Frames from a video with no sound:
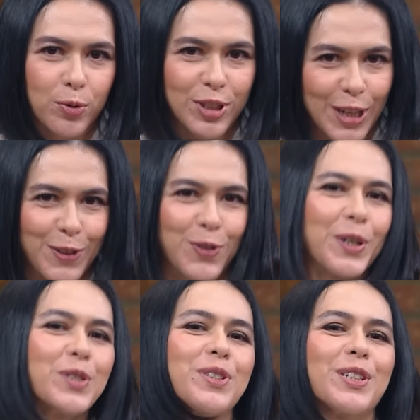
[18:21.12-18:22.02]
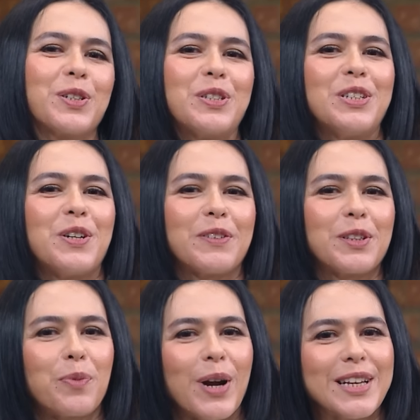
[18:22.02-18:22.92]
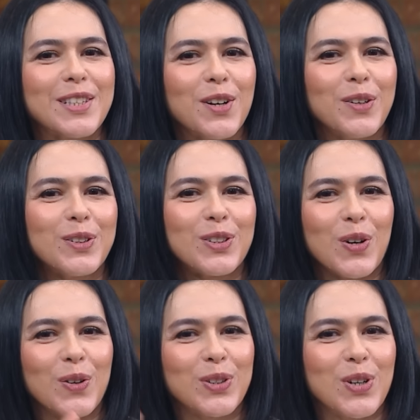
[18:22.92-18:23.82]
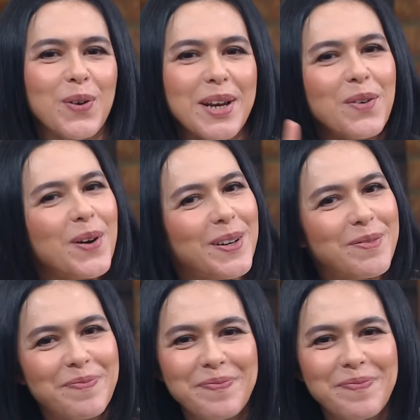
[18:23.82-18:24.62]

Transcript: See, the stories will still continue after the break, so don't go anywhere.